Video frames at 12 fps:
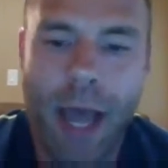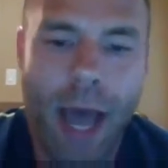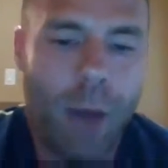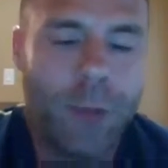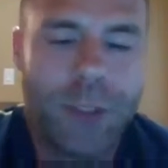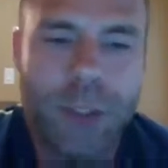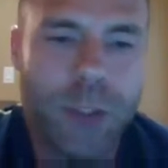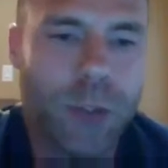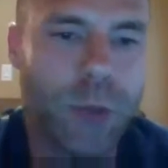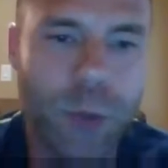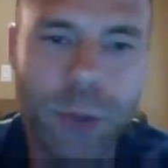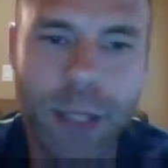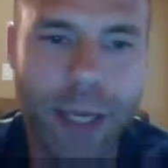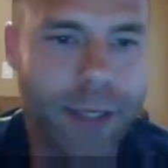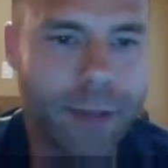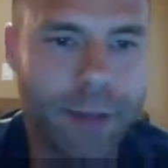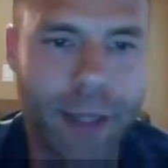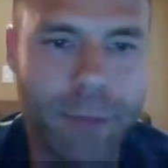went to school like
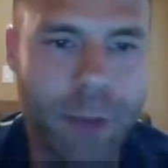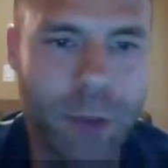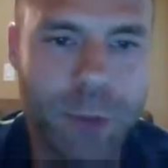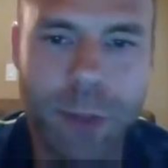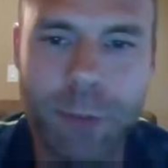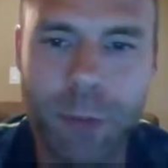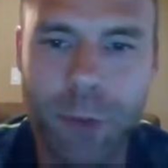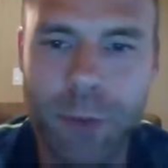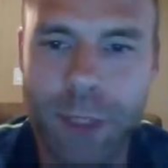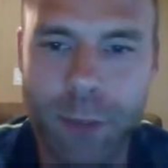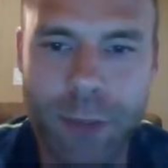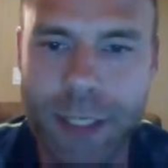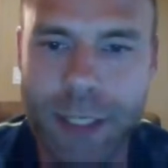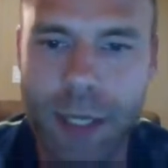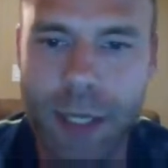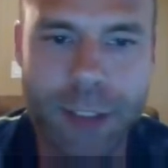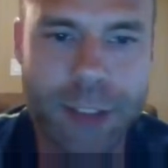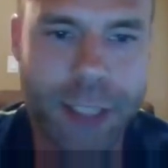most people, went to
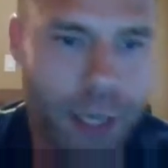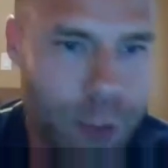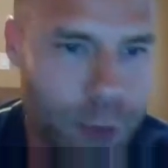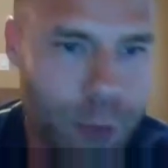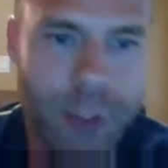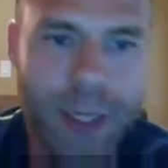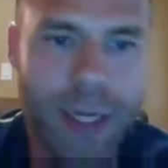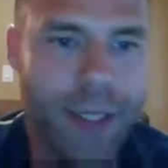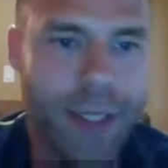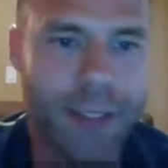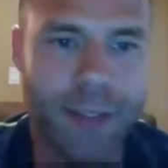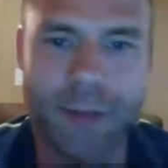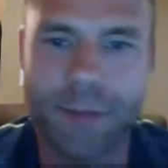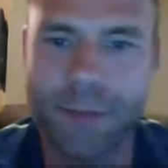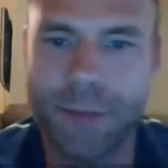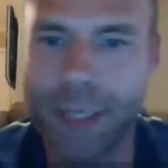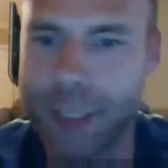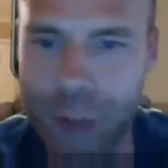college, got a degree to
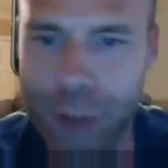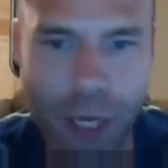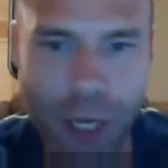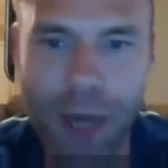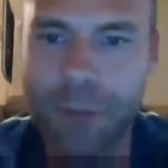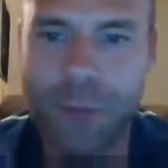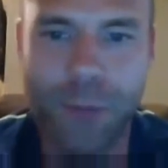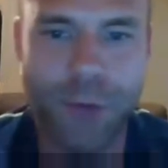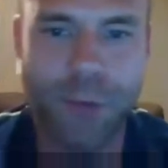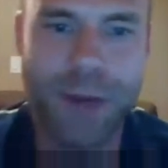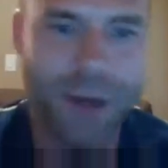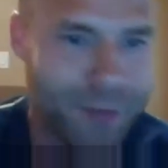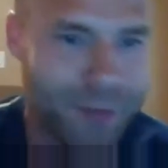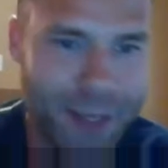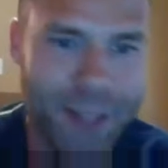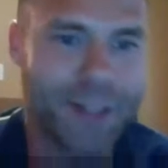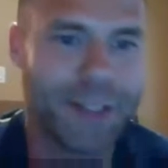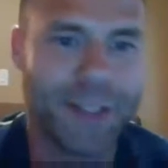get a job with
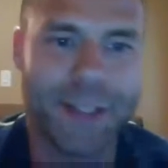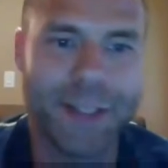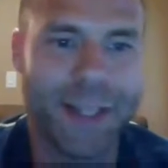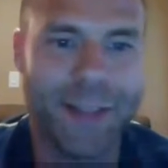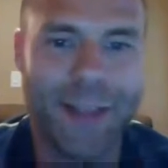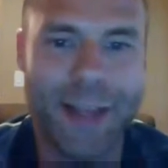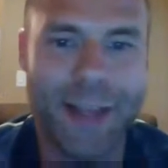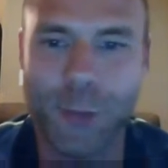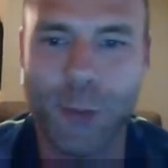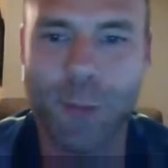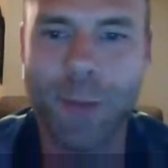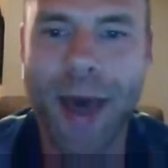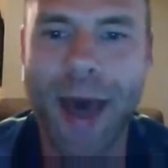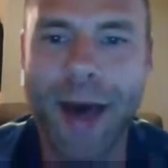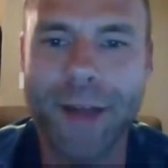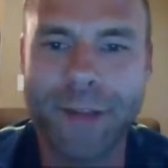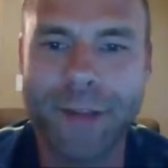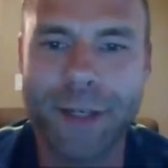benefits and that sort of
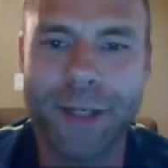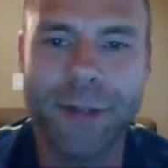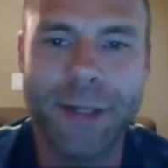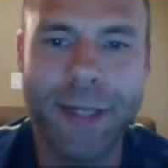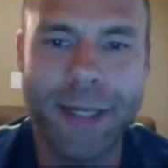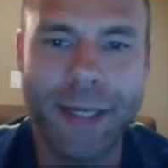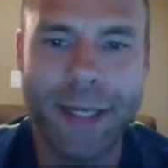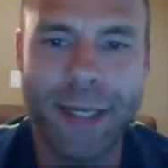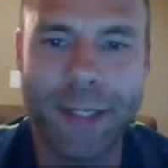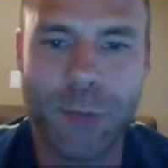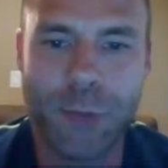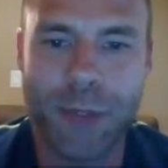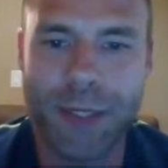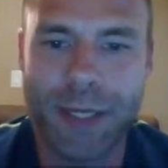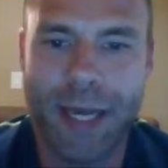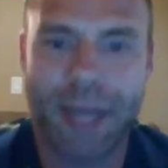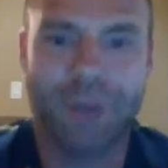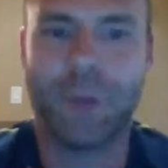path, it's what
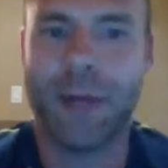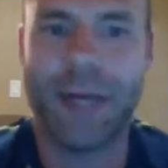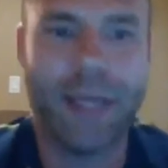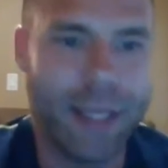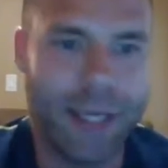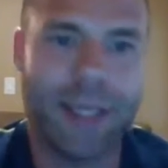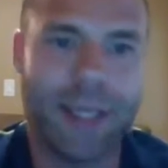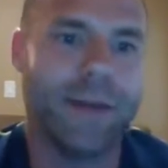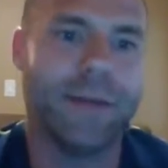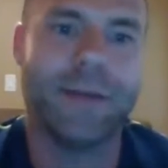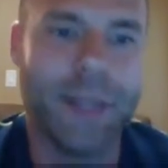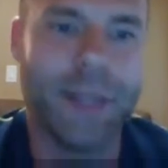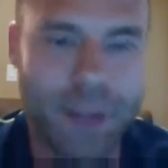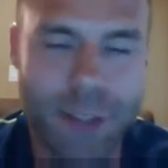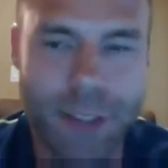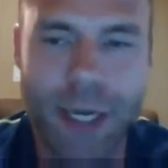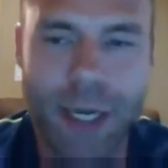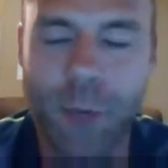kind of everybody did. And,
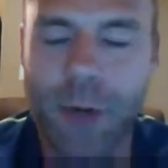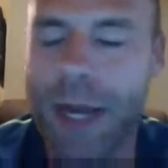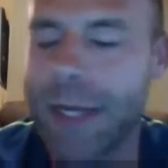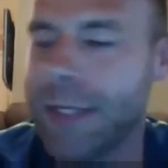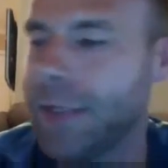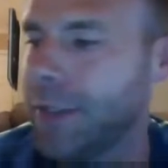just kind of what I